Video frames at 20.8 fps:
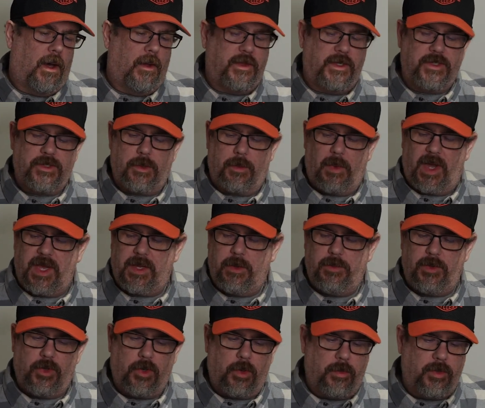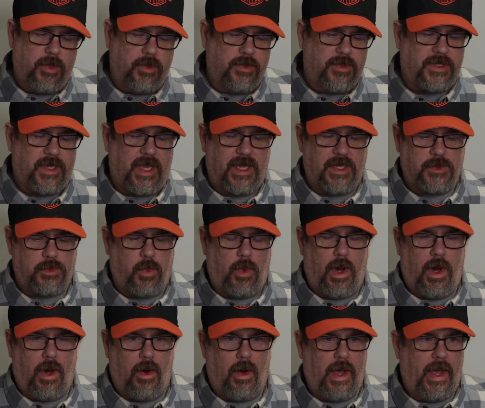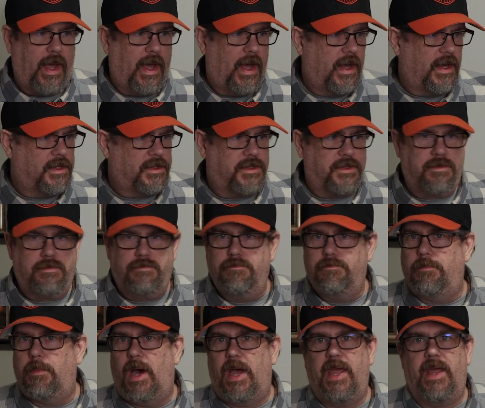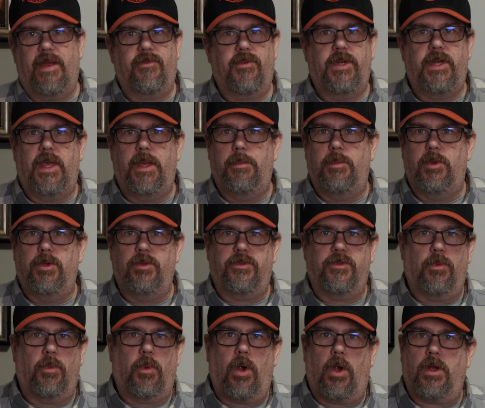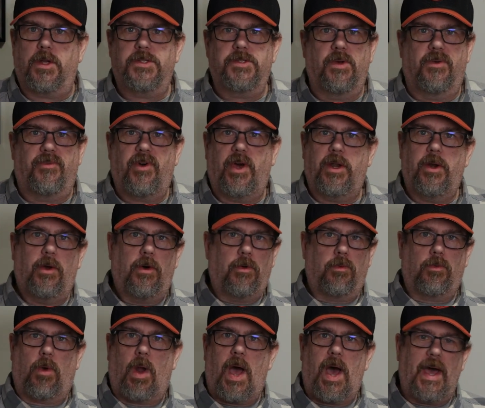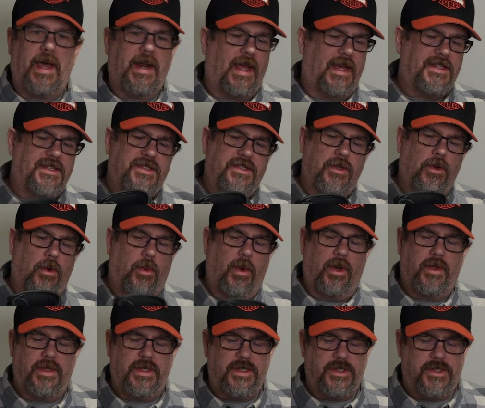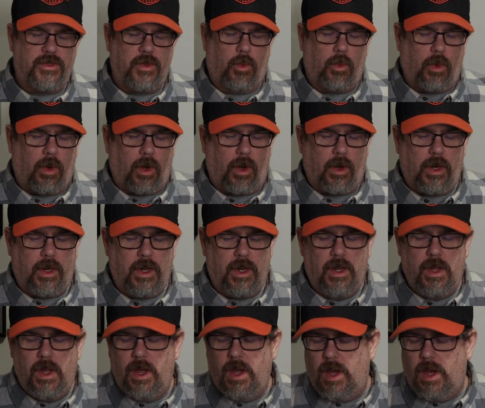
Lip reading: These are my commuter boots as well as my everyday boot to work. So if I don't ride, I still wear these to work.